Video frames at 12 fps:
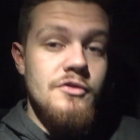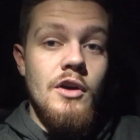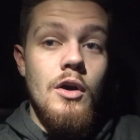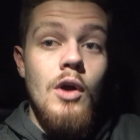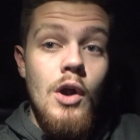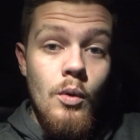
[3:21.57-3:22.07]

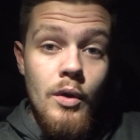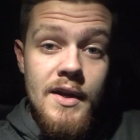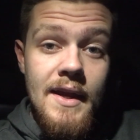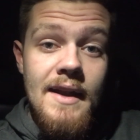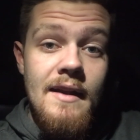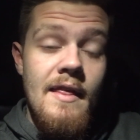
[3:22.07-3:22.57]
So we're
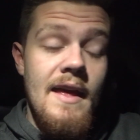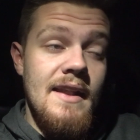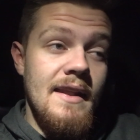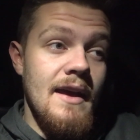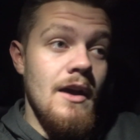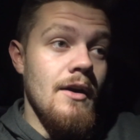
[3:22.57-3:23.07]
gonna get into
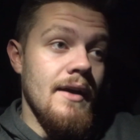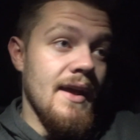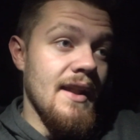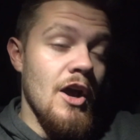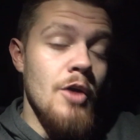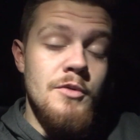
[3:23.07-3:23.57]
that now,
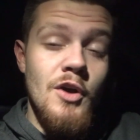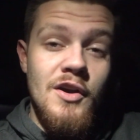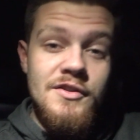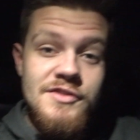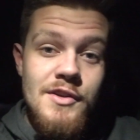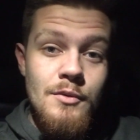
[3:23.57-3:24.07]
and I hope y'all
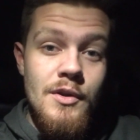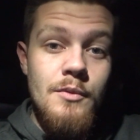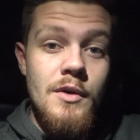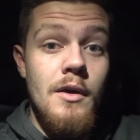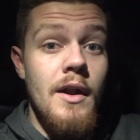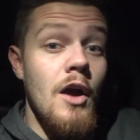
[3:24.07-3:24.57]
can see really
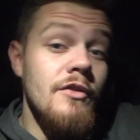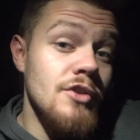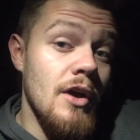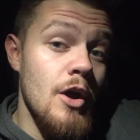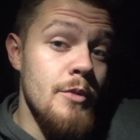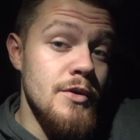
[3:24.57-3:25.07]
well. And
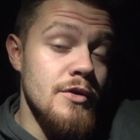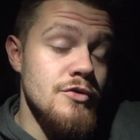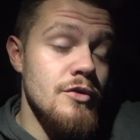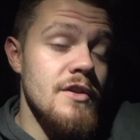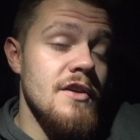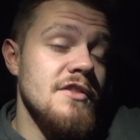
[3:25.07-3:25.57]
also, I hope you
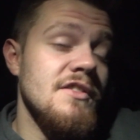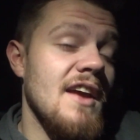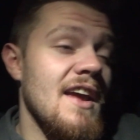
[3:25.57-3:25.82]
enjoy this.